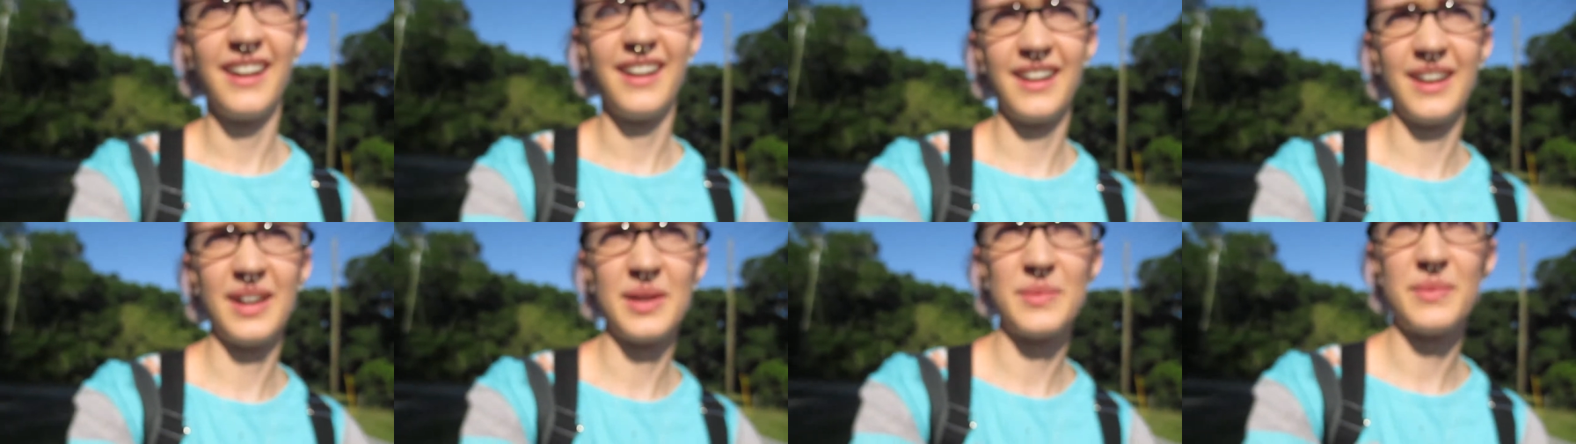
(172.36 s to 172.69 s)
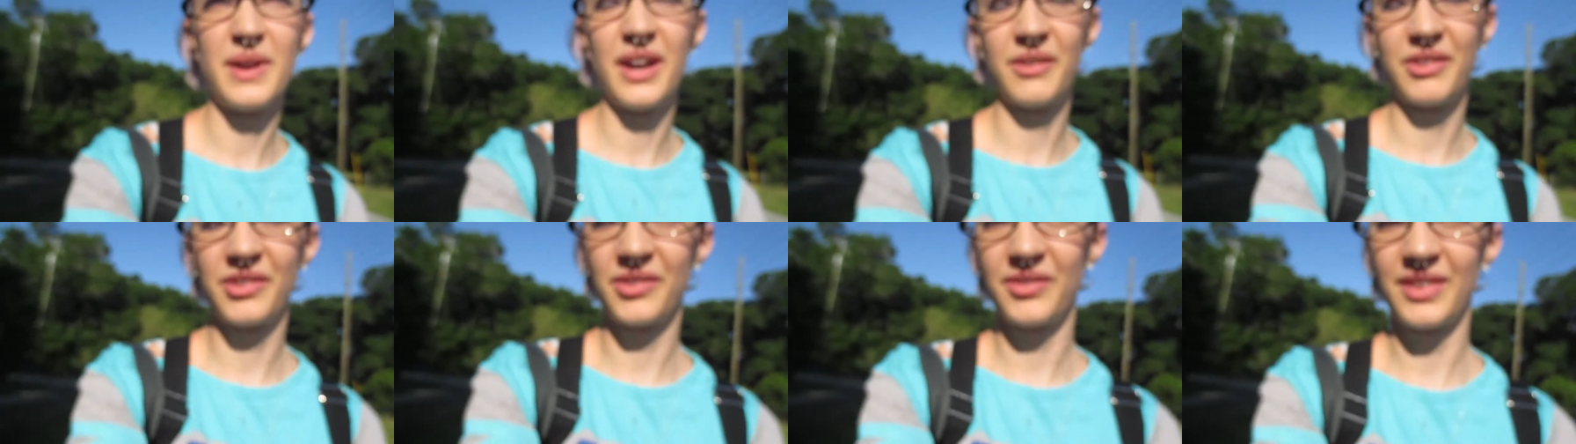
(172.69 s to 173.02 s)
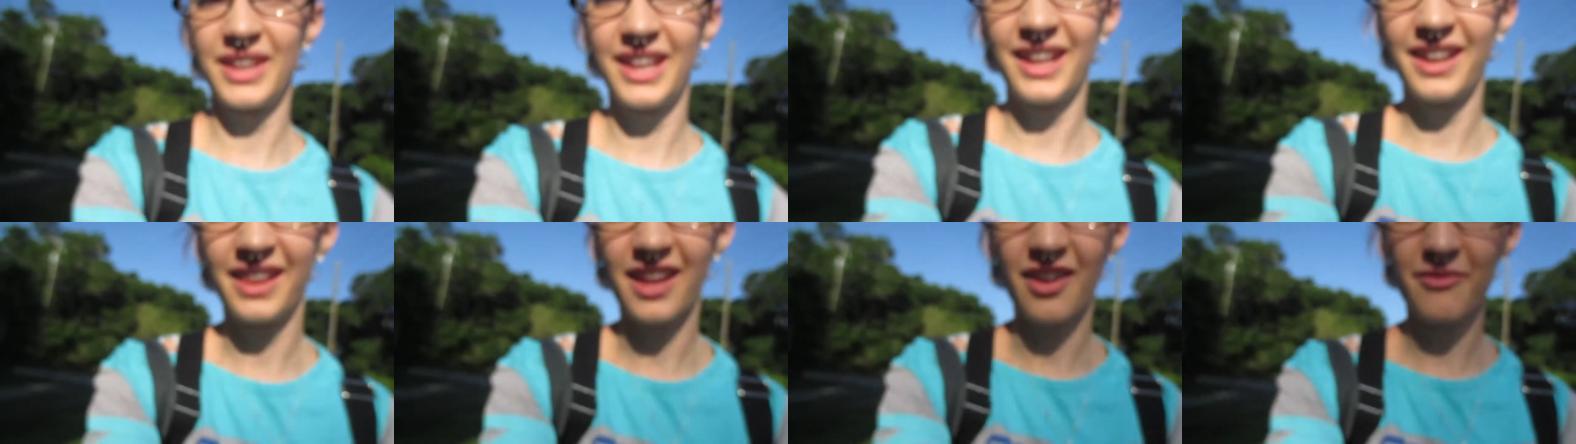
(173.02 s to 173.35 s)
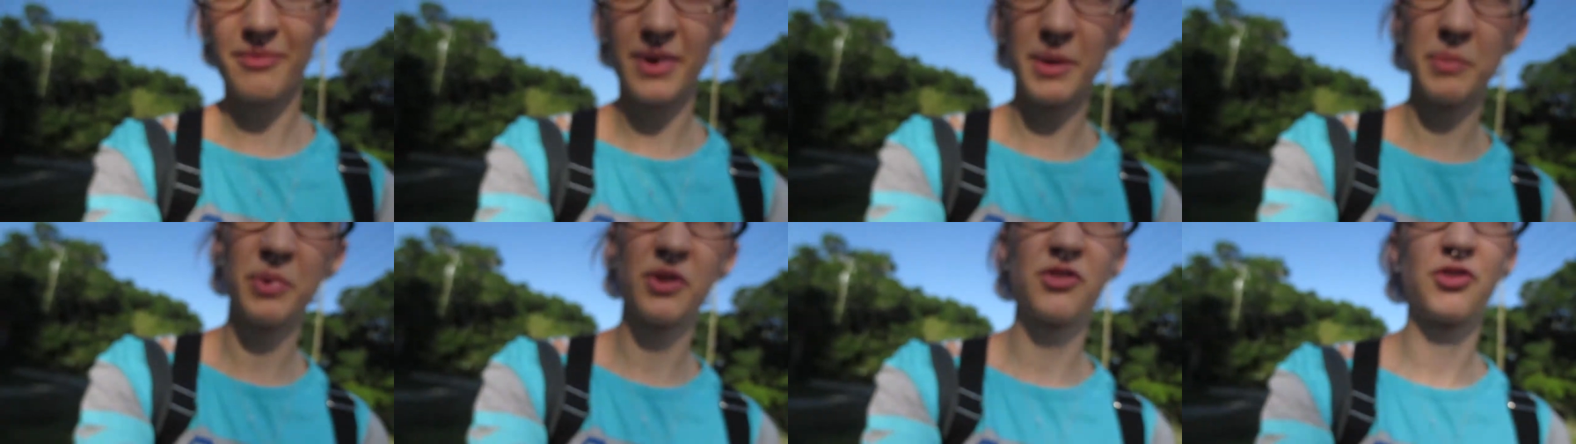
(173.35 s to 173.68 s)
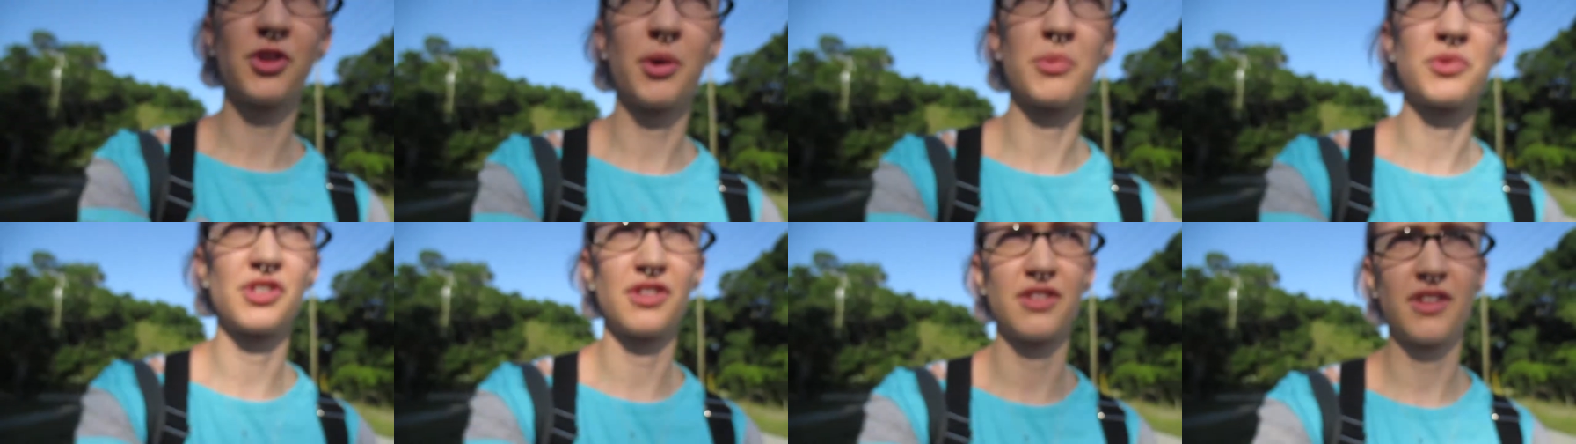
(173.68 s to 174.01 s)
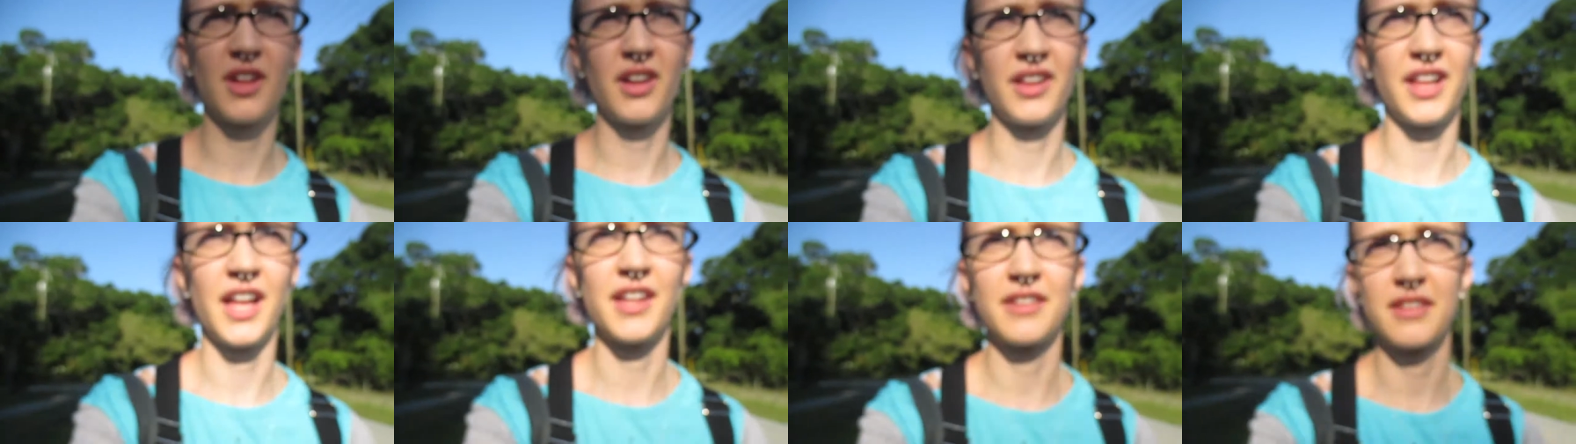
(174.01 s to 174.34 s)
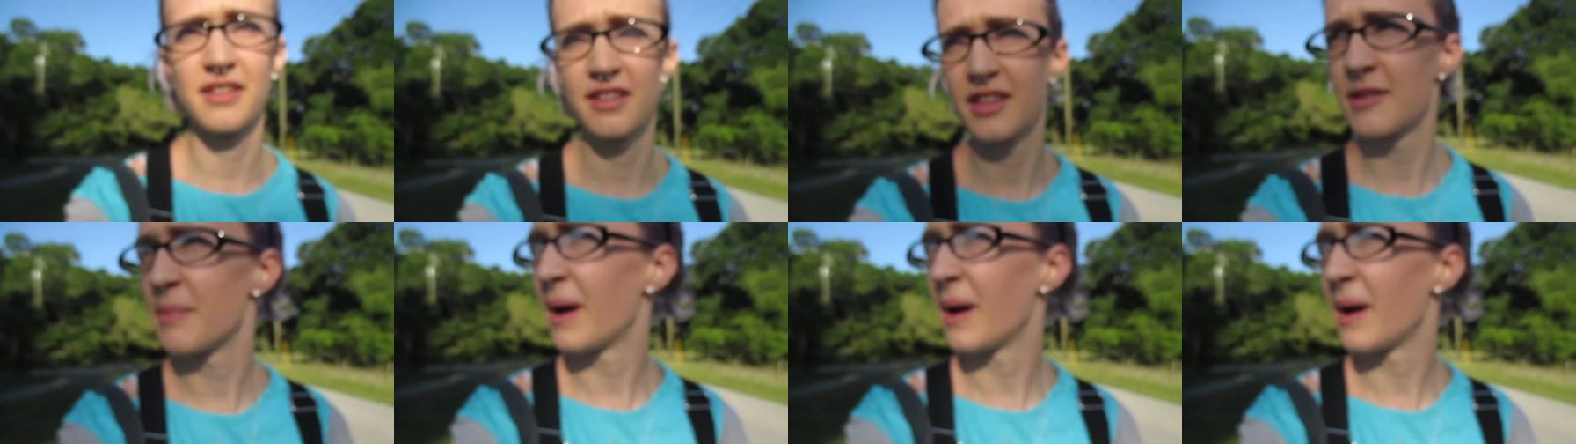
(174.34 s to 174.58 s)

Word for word: Um, I would really love my prescription sunglasses